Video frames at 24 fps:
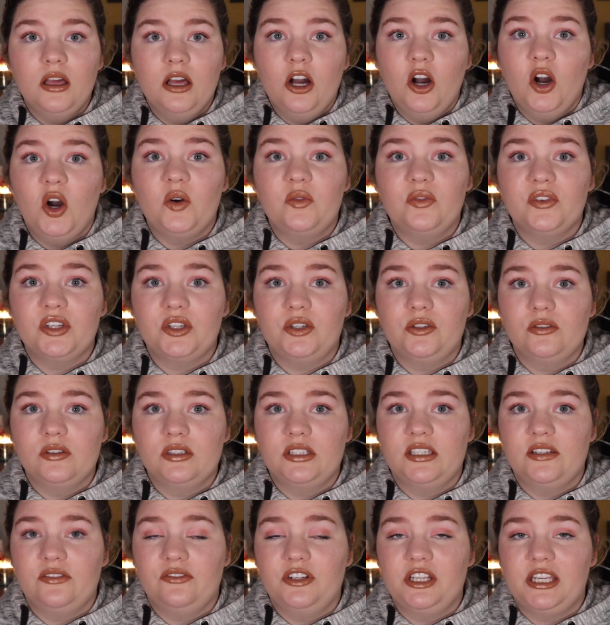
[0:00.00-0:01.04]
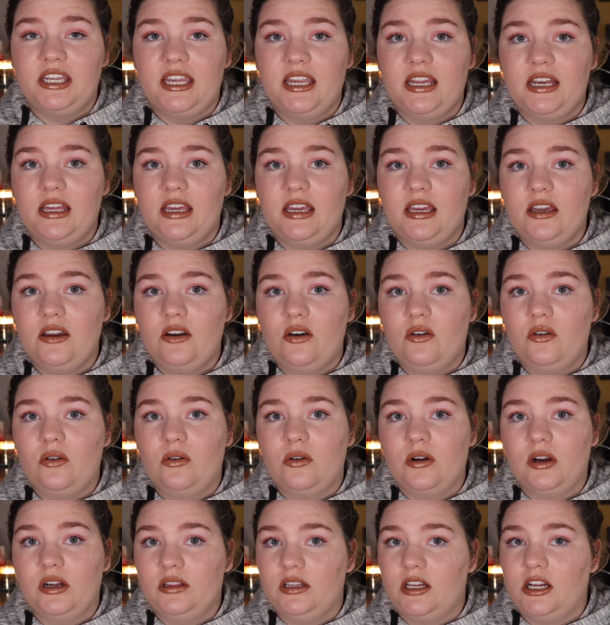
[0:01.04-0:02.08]
Hopefully Cruelty-Free Kitty
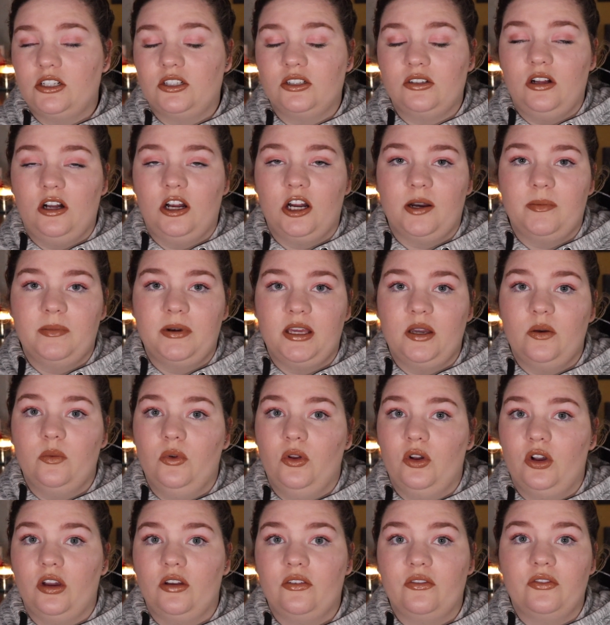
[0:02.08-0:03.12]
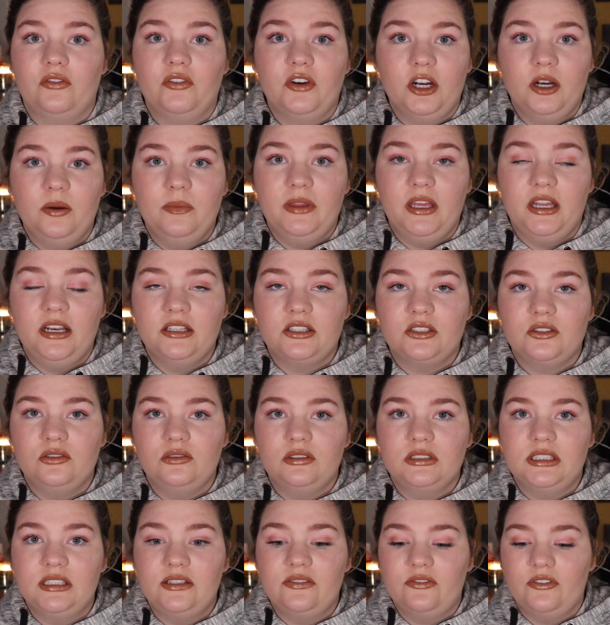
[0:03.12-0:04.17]
or Logical Harmony will confirm that it's
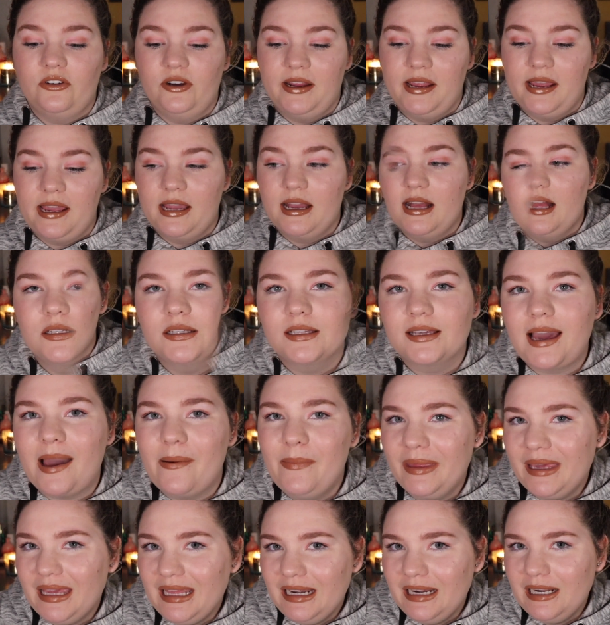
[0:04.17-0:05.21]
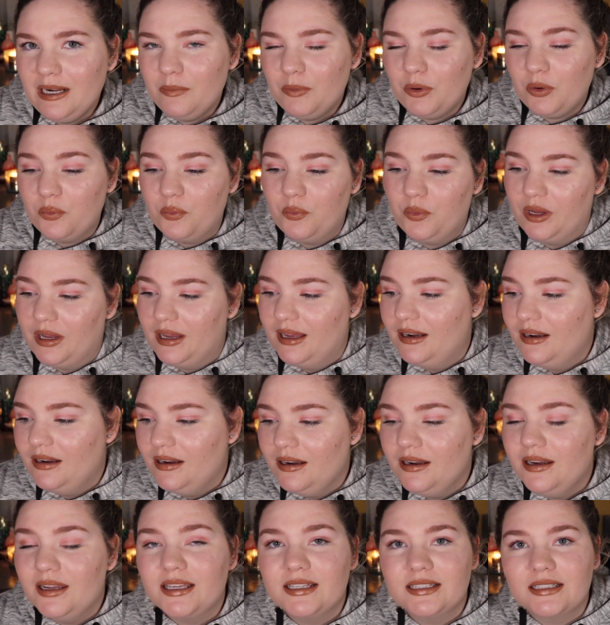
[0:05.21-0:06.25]
cruelty-free. Coming in at number
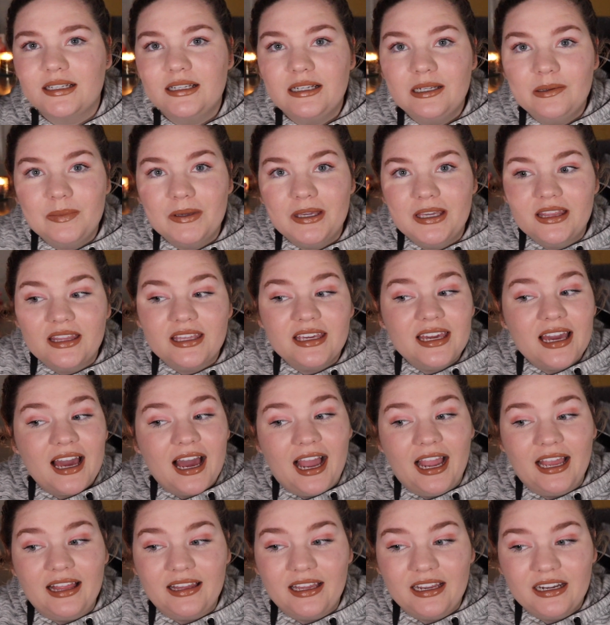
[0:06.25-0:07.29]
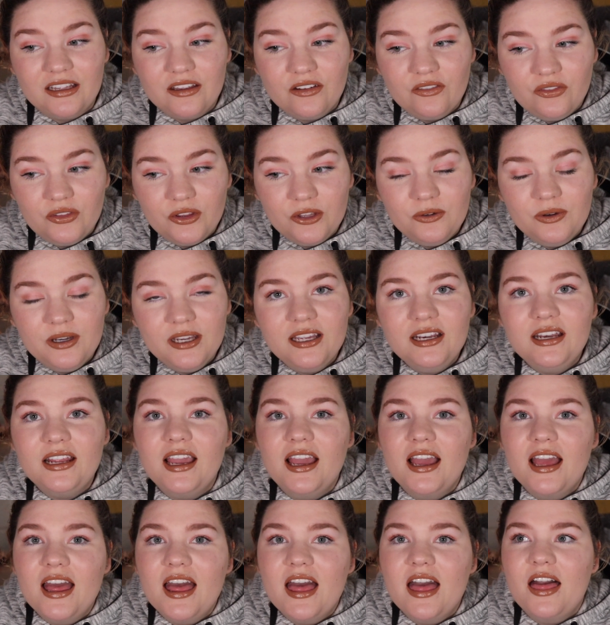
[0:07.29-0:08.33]
1 is going to be the highlighting fluid.
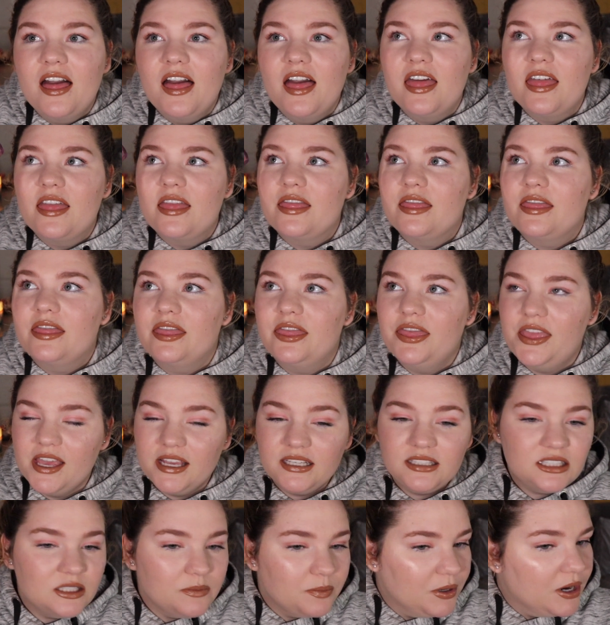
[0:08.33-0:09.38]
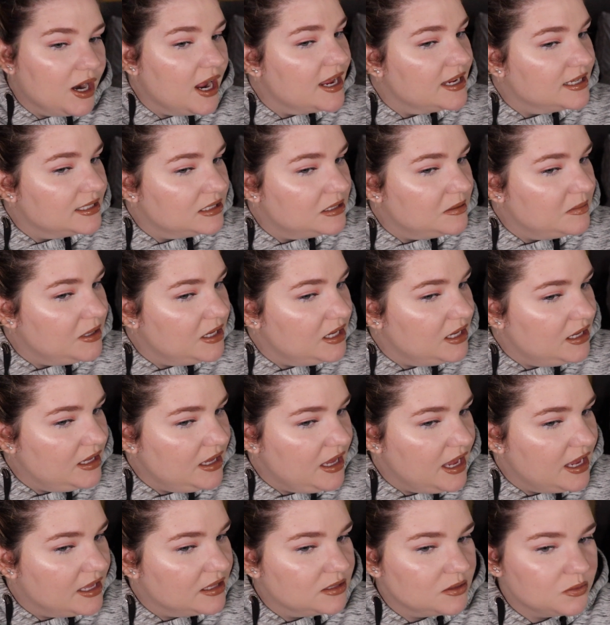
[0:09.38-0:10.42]
This surprised me.
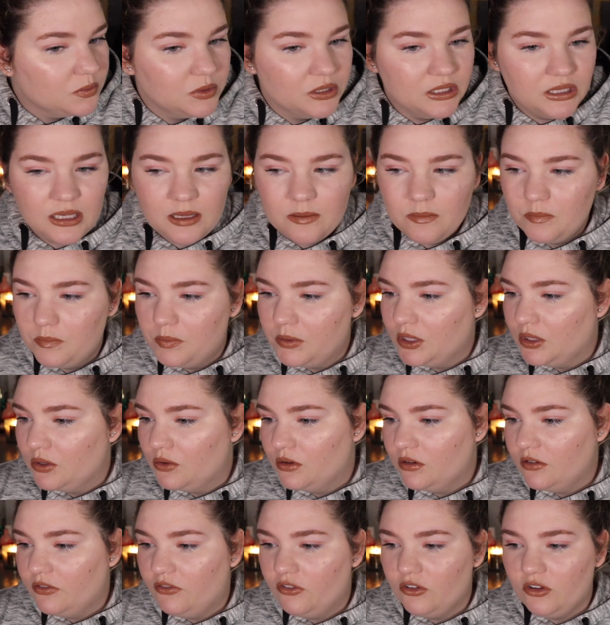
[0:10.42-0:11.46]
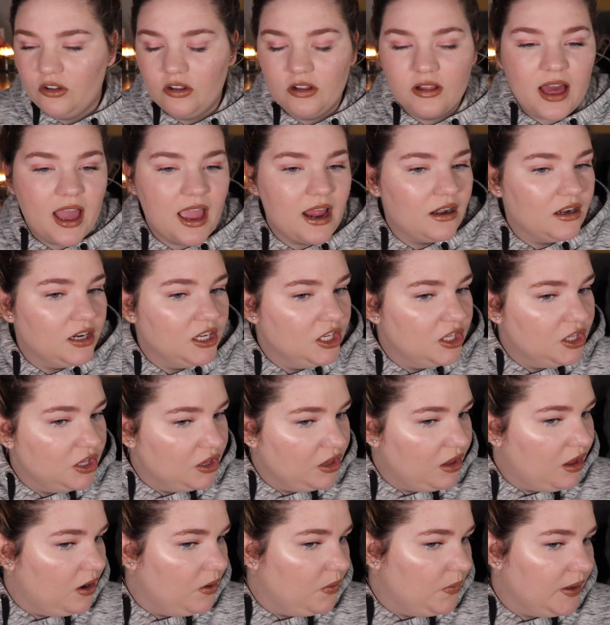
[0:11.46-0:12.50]
It's really beautiful and
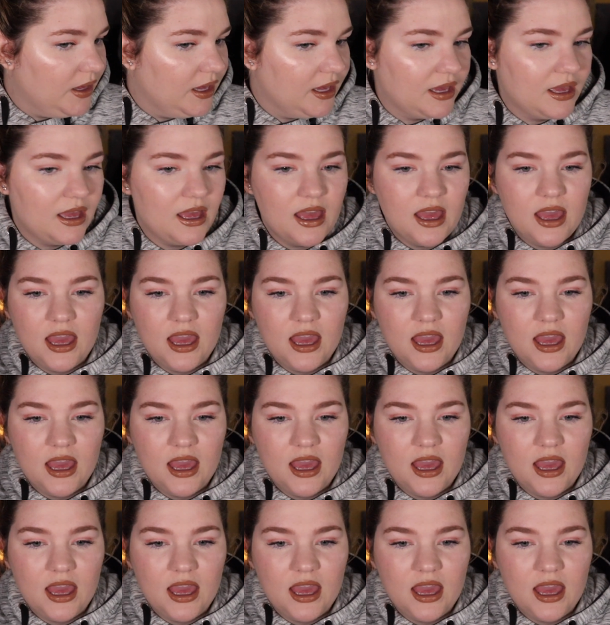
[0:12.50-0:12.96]
glowy,